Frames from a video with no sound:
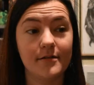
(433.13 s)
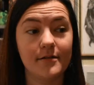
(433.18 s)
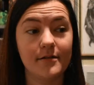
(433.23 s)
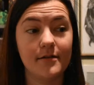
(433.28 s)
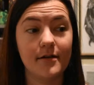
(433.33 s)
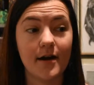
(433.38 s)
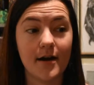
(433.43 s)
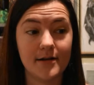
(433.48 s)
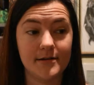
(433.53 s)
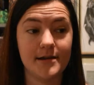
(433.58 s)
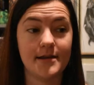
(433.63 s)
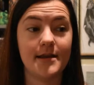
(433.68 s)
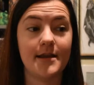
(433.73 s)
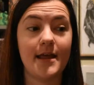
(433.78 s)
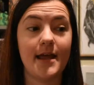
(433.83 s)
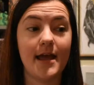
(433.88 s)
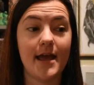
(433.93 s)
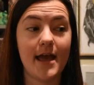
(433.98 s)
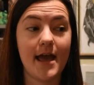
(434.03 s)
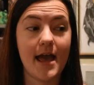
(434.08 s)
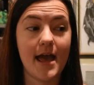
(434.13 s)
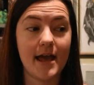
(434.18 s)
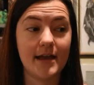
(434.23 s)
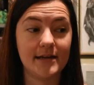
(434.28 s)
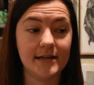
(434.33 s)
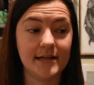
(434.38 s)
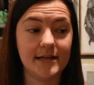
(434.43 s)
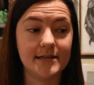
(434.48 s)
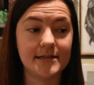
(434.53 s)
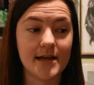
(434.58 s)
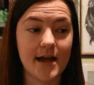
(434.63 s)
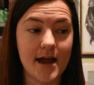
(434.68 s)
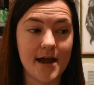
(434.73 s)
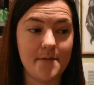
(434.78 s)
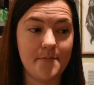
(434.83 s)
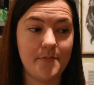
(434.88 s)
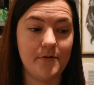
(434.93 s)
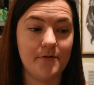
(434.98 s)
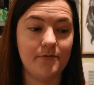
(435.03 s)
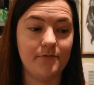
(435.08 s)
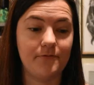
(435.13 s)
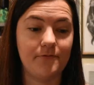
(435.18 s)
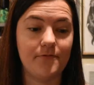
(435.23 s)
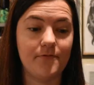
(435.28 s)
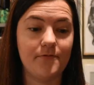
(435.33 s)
gotten any type of